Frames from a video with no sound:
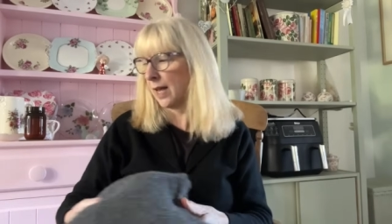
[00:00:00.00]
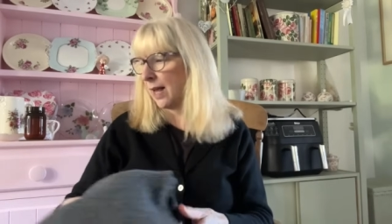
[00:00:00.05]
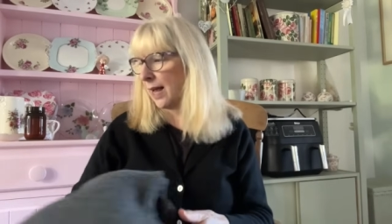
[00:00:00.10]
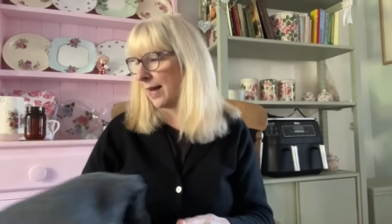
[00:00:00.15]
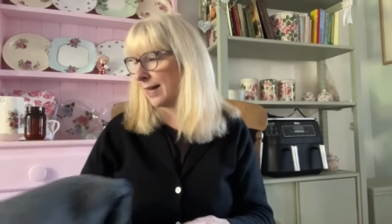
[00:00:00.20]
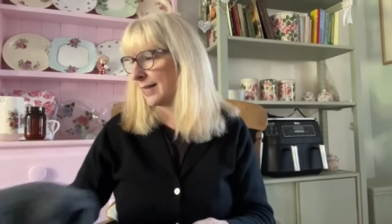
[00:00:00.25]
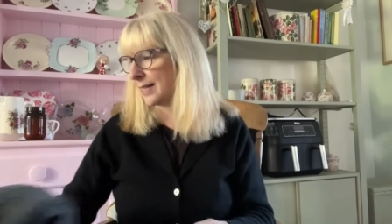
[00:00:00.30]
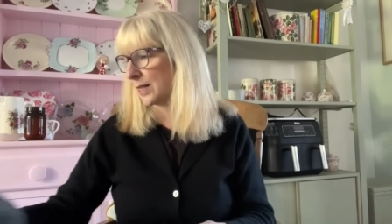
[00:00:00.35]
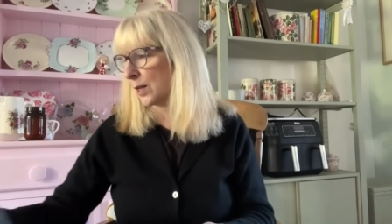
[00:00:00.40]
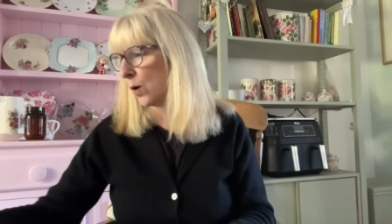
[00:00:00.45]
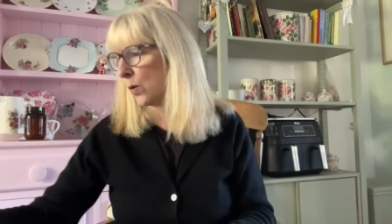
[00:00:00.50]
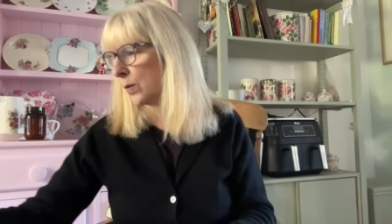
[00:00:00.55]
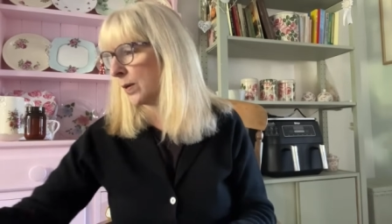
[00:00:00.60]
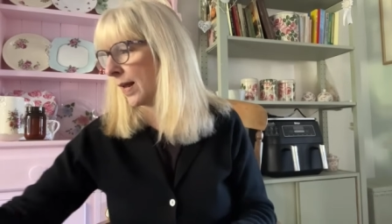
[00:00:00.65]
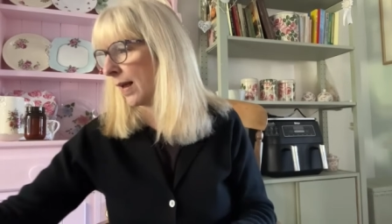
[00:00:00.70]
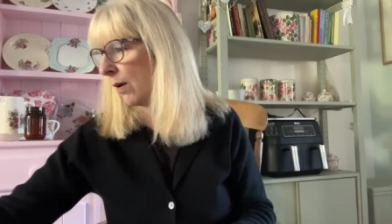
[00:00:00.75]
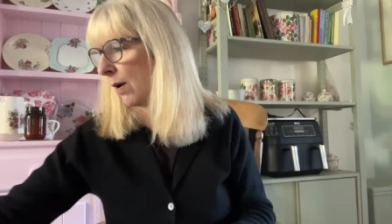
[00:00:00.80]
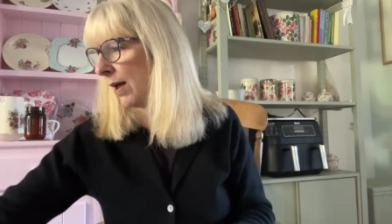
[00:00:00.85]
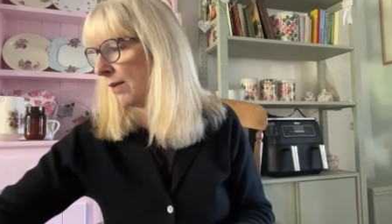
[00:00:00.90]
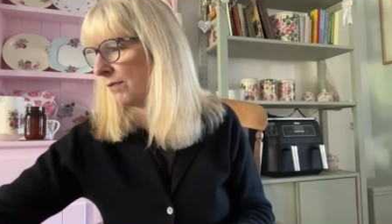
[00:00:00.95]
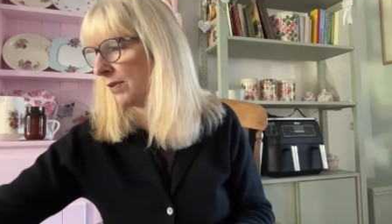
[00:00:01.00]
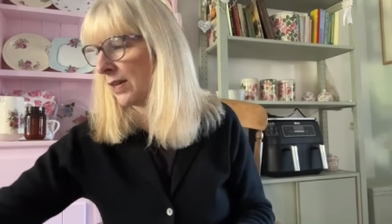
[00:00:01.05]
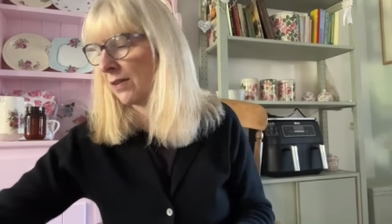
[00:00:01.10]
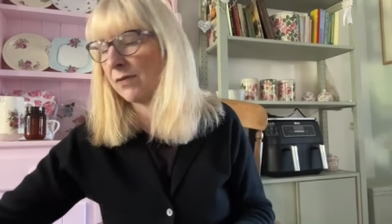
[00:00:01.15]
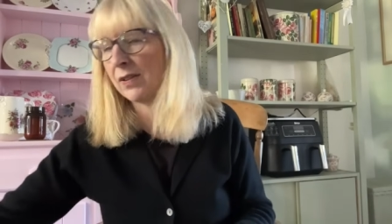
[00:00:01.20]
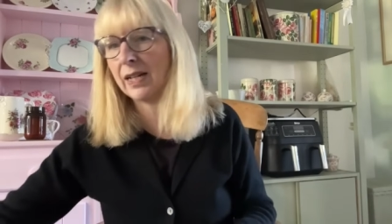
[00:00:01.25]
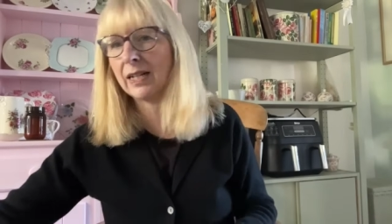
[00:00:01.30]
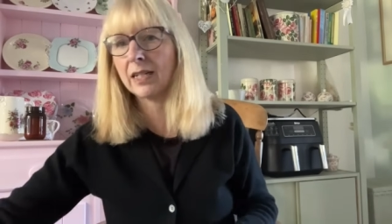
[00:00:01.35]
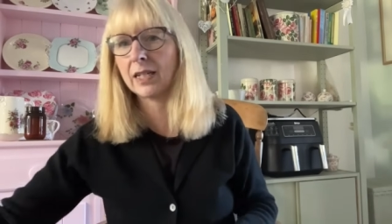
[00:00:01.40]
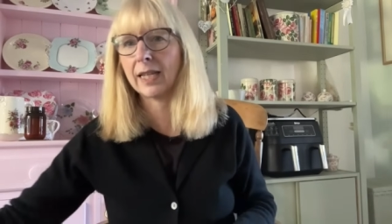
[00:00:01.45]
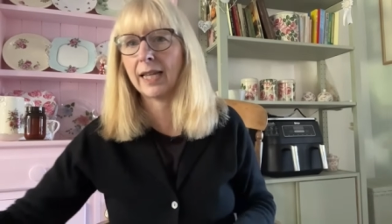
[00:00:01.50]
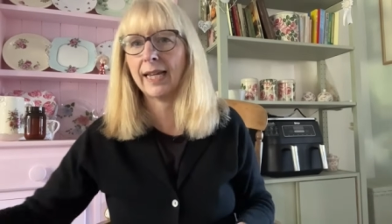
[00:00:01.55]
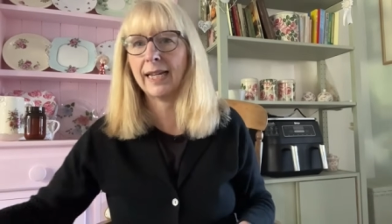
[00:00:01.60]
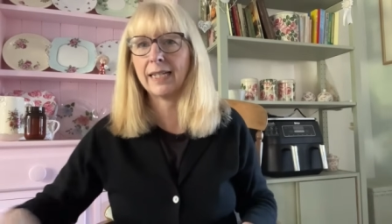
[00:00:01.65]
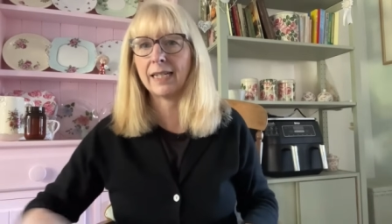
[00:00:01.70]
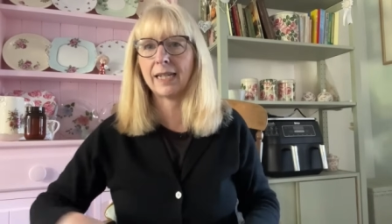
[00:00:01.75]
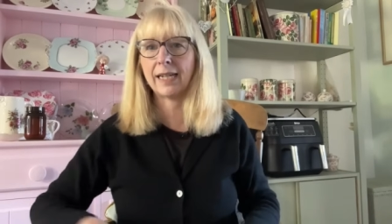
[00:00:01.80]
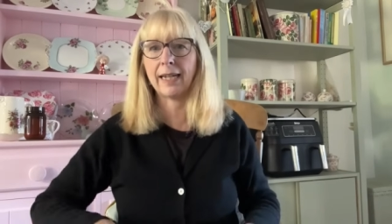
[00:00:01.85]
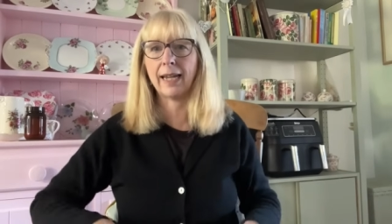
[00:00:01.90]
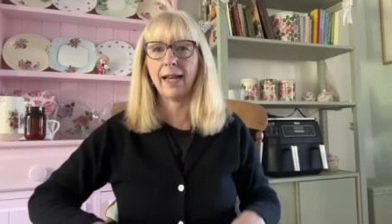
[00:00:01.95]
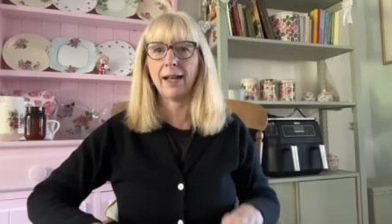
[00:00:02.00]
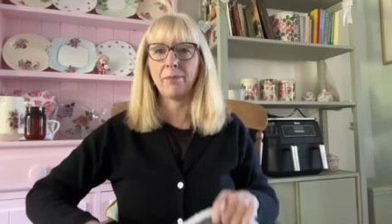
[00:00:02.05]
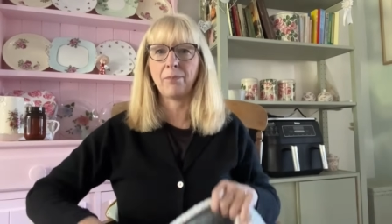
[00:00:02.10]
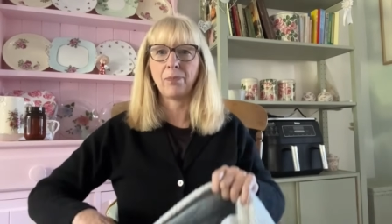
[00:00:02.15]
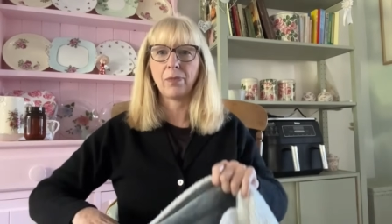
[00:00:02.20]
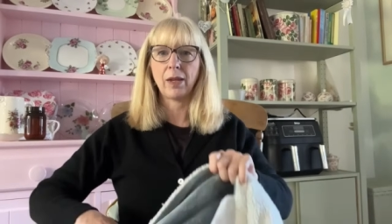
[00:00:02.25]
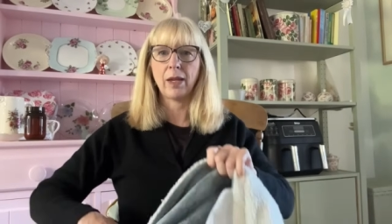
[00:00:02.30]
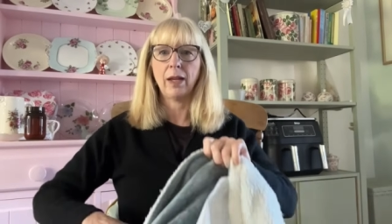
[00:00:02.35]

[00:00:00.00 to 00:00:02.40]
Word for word: And it's cold now. I haven't given in to the heating yet.